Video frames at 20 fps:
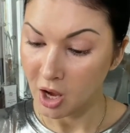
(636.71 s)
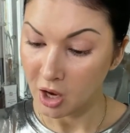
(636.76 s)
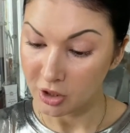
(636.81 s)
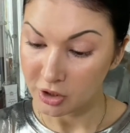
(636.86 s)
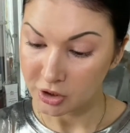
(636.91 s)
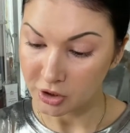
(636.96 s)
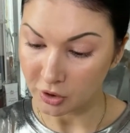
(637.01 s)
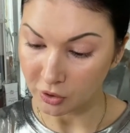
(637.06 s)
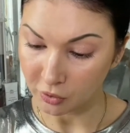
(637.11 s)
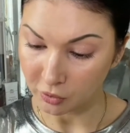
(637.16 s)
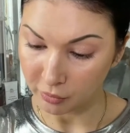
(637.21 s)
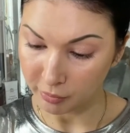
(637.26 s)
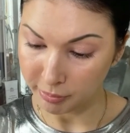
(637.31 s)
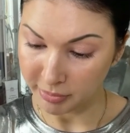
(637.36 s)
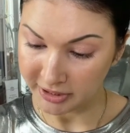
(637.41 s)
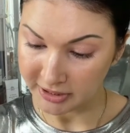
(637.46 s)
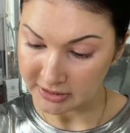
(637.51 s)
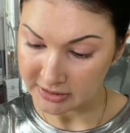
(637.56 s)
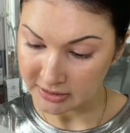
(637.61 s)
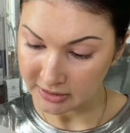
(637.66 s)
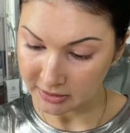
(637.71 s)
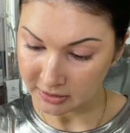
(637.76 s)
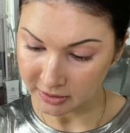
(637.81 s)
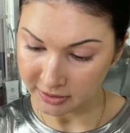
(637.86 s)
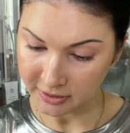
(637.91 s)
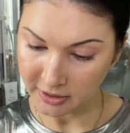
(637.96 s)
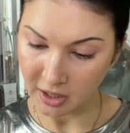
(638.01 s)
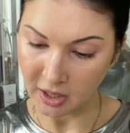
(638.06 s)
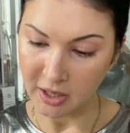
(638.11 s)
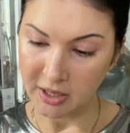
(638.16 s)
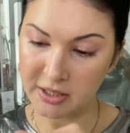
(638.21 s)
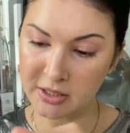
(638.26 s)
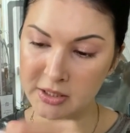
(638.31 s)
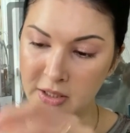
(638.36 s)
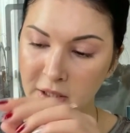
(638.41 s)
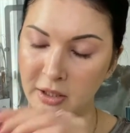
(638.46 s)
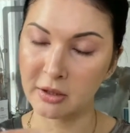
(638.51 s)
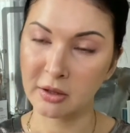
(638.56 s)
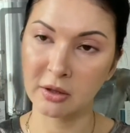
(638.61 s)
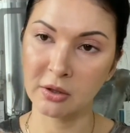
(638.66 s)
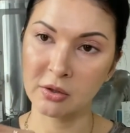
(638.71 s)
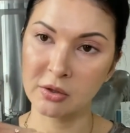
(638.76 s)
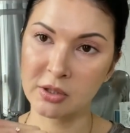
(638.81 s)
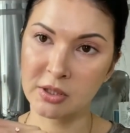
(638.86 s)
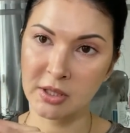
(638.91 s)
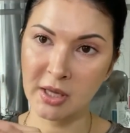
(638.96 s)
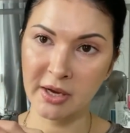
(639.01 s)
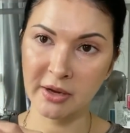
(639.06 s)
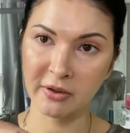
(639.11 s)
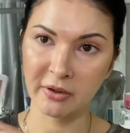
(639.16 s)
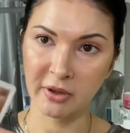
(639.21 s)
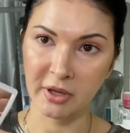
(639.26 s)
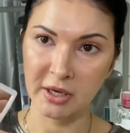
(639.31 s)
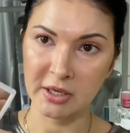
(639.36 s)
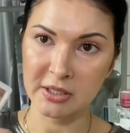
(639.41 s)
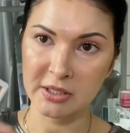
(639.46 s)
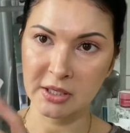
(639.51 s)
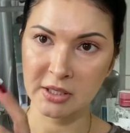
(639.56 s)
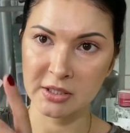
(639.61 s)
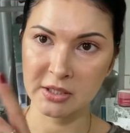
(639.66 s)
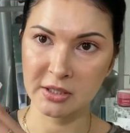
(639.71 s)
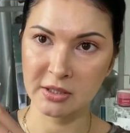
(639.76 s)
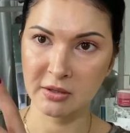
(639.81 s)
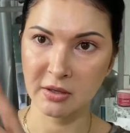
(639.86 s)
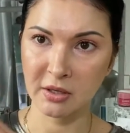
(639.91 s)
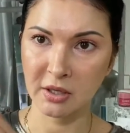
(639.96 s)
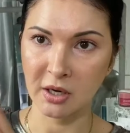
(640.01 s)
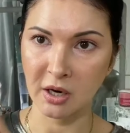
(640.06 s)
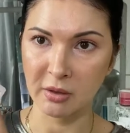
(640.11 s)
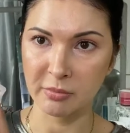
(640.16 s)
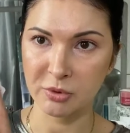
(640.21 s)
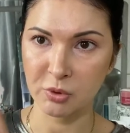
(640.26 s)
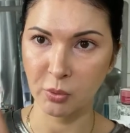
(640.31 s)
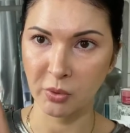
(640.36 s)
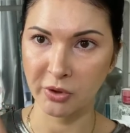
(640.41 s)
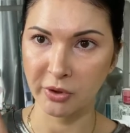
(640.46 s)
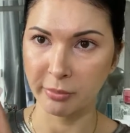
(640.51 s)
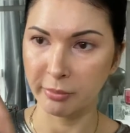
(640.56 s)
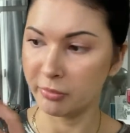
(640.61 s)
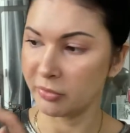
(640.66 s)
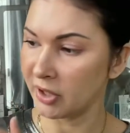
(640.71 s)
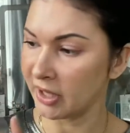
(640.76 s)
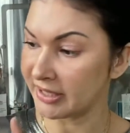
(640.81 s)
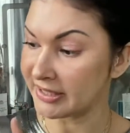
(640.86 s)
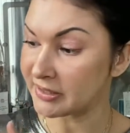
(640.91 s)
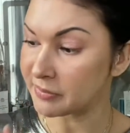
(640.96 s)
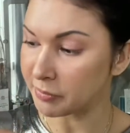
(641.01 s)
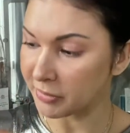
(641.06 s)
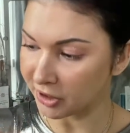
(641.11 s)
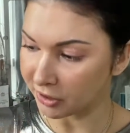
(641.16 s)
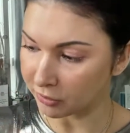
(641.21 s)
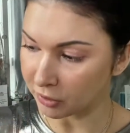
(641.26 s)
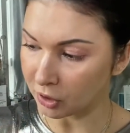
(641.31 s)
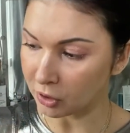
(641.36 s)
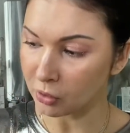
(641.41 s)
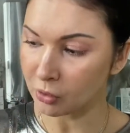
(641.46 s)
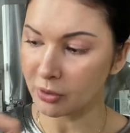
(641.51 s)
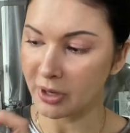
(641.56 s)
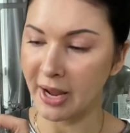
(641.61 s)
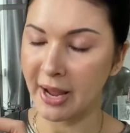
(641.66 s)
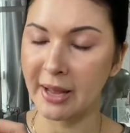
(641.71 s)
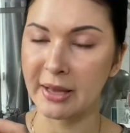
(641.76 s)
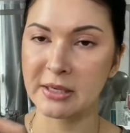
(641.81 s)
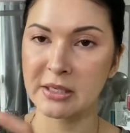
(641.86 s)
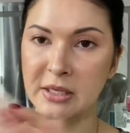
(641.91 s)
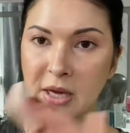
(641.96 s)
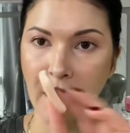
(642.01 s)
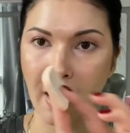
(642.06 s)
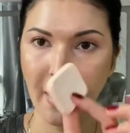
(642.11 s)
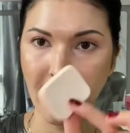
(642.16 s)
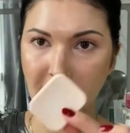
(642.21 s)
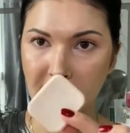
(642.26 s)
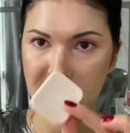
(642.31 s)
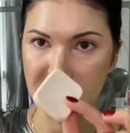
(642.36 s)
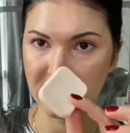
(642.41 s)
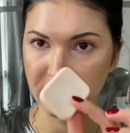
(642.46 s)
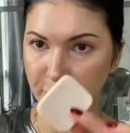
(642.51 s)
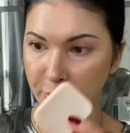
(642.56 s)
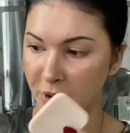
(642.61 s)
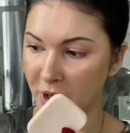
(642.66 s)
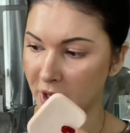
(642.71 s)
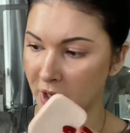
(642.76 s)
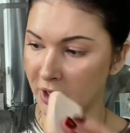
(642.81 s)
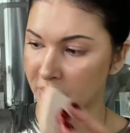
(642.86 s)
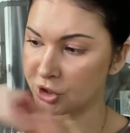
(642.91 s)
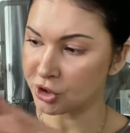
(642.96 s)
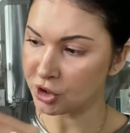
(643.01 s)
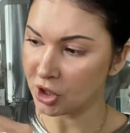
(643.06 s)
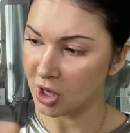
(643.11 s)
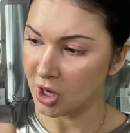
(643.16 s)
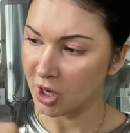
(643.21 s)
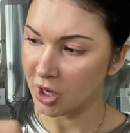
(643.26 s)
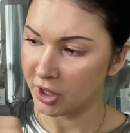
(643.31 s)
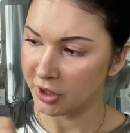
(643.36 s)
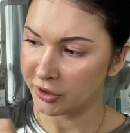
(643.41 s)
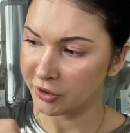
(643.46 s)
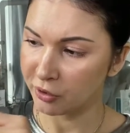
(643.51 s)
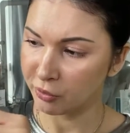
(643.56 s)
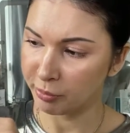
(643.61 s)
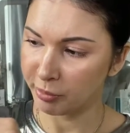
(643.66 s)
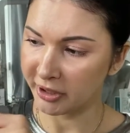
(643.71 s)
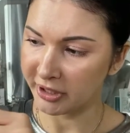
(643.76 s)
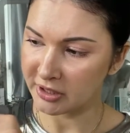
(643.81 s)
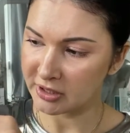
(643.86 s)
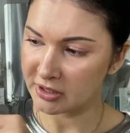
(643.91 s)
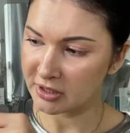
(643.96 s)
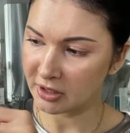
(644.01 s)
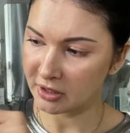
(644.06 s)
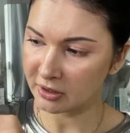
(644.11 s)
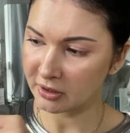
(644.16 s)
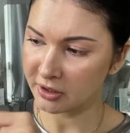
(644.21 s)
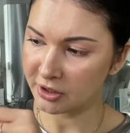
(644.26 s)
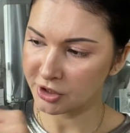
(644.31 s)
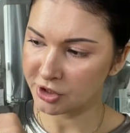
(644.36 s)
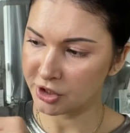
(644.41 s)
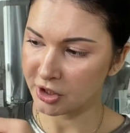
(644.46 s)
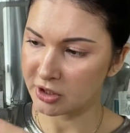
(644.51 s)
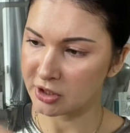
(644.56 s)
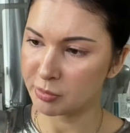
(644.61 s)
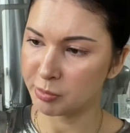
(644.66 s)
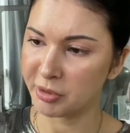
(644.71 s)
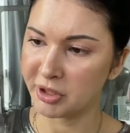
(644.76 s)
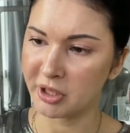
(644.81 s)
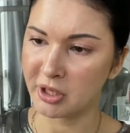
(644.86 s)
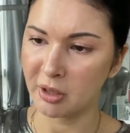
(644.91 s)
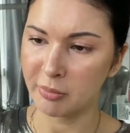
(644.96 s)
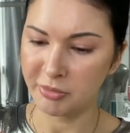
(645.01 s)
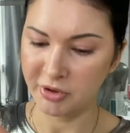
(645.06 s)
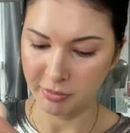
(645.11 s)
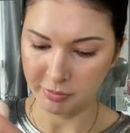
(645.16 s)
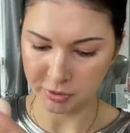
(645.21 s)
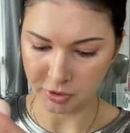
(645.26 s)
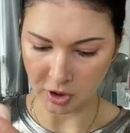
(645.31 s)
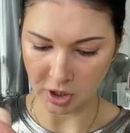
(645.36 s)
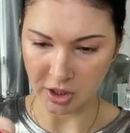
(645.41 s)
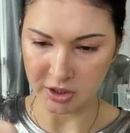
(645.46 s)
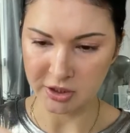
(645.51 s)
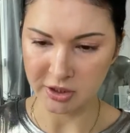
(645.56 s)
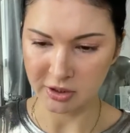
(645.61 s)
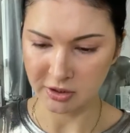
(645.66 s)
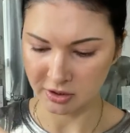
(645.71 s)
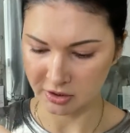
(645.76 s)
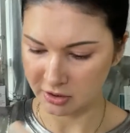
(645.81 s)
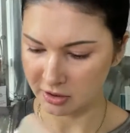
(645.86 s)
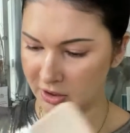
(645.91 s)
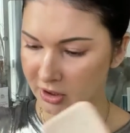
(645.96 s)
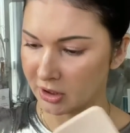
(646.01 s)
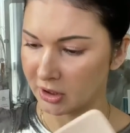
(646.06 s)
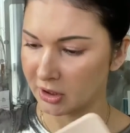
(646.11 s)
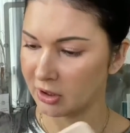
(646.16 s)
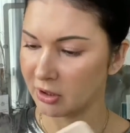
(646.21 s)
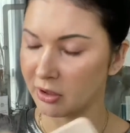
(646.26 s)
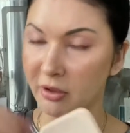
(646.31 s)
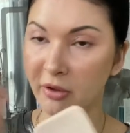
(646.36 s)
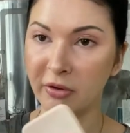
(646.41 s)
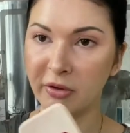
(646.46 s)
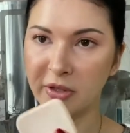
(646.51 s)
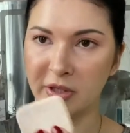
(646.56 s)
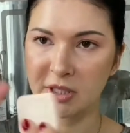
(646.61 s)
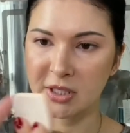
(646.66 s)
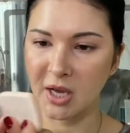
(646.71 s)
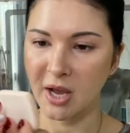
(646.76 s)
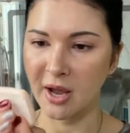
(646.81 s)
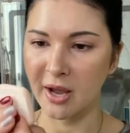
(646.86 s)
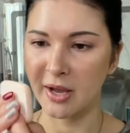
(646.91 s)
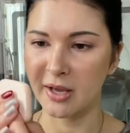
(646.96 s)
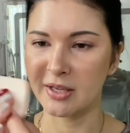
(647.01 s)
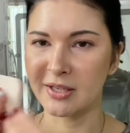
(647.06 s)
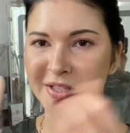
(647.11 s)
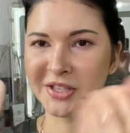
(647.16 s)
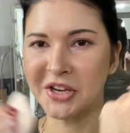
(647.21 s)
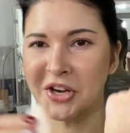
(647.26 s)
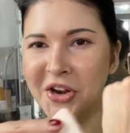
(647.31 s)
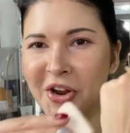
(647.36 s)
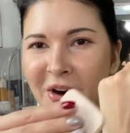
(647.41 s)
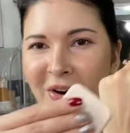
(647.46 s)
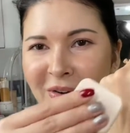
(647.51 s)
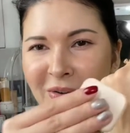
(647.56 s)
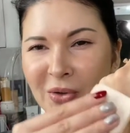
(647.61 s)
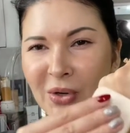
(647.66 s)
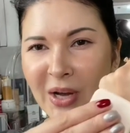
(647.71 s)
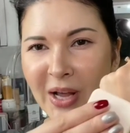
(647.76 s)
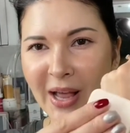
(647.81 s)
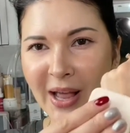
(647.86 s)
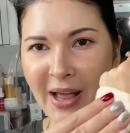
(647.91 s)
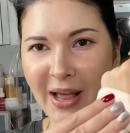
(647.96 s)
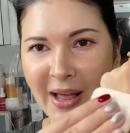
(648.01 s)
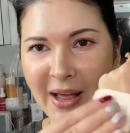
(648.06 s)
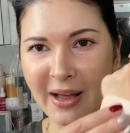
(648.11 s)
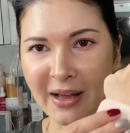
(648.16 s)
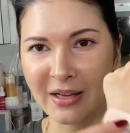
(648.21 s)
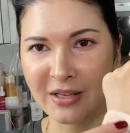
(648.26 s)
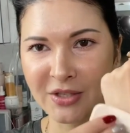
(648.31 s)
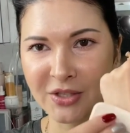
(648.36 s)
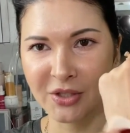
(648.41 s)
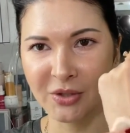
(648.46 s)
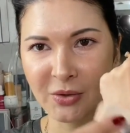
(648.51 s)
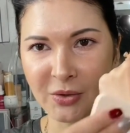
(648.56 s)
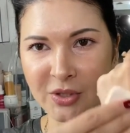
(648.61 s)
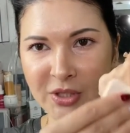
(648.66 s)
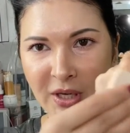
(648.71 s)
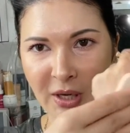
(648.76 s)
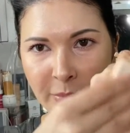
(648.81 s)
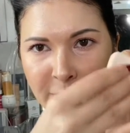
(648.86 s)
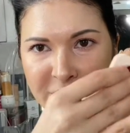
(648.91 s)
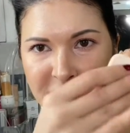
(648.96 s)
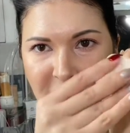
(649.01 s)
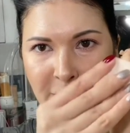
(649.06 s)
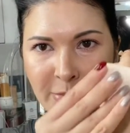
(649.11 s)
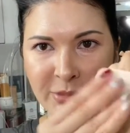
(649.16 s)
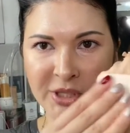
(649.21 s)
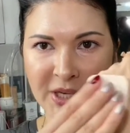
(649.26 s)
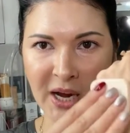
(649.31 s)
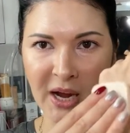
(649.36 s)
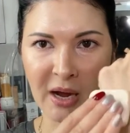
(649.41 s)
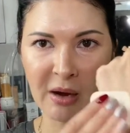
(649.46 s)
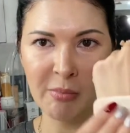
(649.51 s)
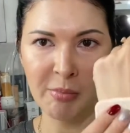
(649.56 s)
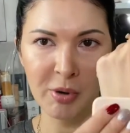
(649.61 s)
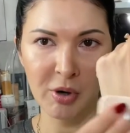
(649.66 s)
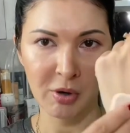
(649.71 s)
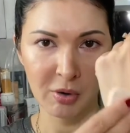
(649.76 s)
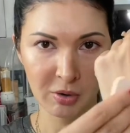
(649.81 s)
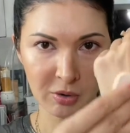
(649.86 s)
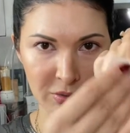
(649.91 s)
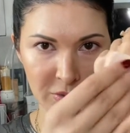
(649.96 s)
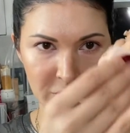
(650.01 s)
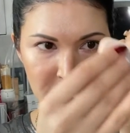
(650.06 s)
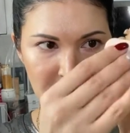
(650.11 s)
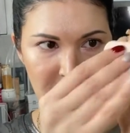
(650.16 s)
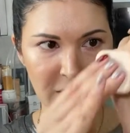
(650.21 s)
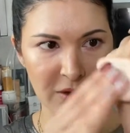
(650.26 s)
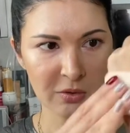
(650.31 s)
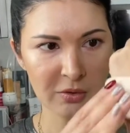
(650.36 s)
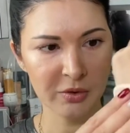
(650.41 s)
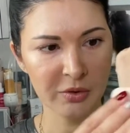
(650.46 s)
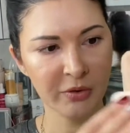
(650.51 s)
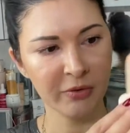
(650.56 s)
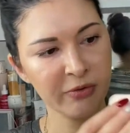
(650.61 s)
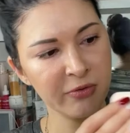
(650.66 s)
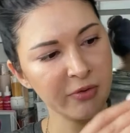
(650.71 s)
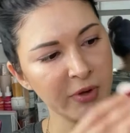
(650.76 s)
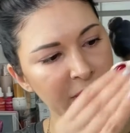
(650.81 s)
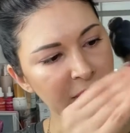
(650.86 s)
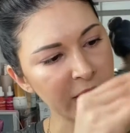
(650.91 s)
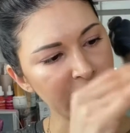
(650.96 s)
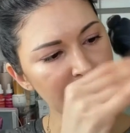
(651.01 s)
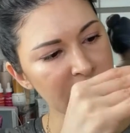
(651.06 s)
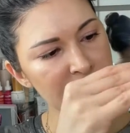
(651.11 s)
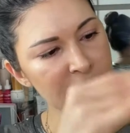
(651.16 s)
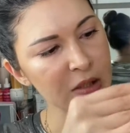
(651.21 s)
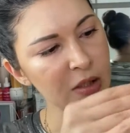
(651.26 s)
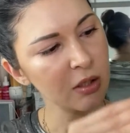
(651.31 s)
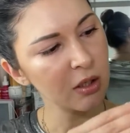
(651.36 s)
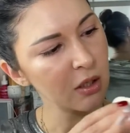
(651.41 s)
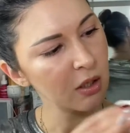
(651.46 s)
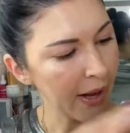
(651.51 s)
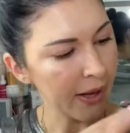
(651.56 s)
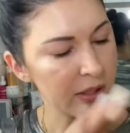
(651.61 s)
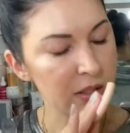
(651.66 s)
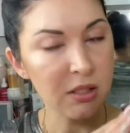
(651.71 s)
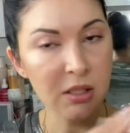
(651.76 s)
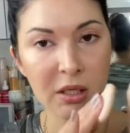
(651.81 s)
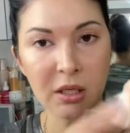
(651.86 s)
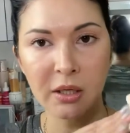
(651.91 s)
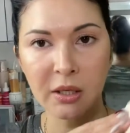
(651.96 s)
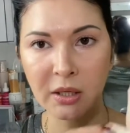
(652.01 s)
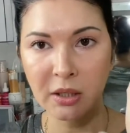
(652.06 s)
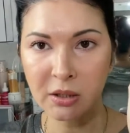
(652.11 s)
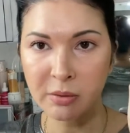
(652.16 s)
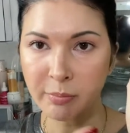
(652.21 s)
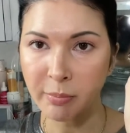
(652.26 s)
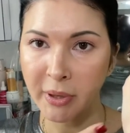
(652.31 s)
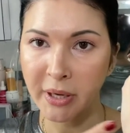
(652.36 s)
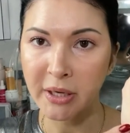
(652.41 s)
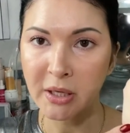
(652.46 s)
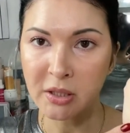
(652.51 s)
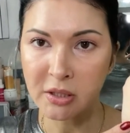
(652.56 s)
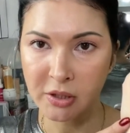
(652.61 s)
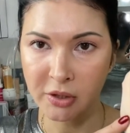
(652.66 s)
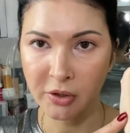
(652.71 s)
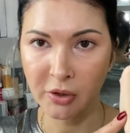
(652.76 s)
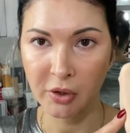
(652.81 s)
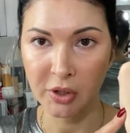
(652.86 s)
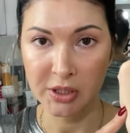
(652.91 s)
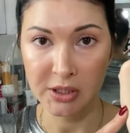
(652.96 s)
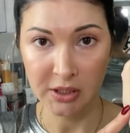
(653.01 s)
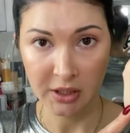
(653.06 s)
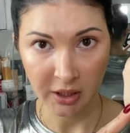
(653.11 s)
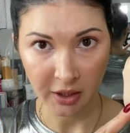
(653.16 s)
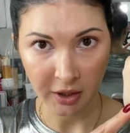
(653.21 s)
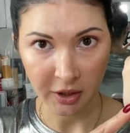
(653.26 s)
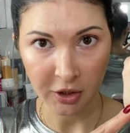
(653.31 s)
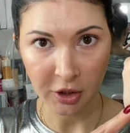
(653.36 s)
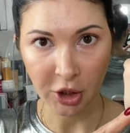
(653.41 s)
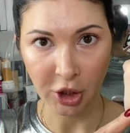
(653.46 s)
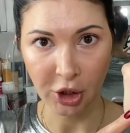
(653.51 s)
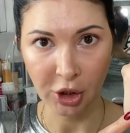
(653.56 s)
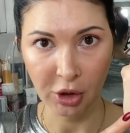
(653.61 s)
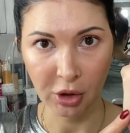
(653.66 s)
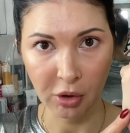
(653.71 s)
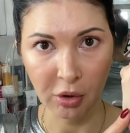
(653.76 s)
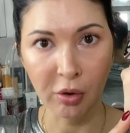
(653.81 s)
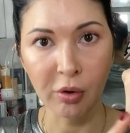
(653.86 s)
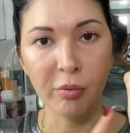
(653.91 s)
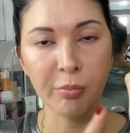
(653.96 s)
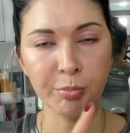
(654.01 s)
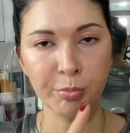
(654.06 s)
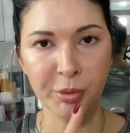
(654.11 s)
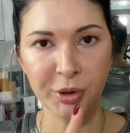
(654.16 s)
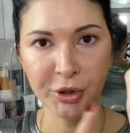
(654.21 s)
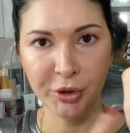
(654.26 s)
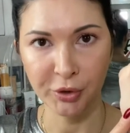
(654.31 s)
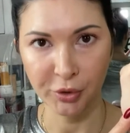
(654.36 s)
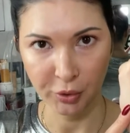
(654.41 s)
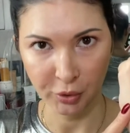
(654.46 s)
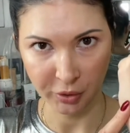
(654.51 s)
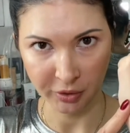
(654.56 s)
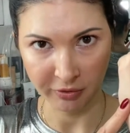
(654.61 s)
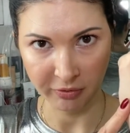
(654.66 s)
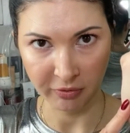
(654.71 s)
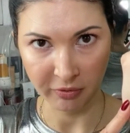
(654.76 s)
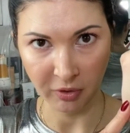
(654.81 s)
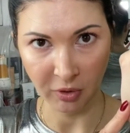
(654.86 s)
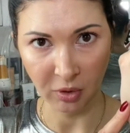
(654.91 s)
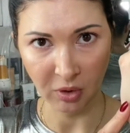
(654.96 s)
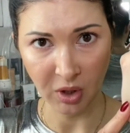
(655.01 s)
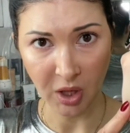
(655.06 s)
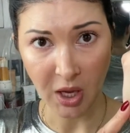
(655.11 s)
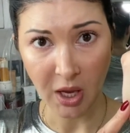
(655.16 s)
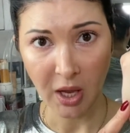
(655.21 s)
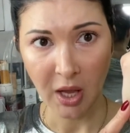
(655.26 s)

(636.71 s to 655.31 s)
So basically, guys, it looks like this. It comes with a nice mirror and a sponge. You basically just pick up the product, this hand, no, and you dab all around your face. And it makes your skin look beautiful.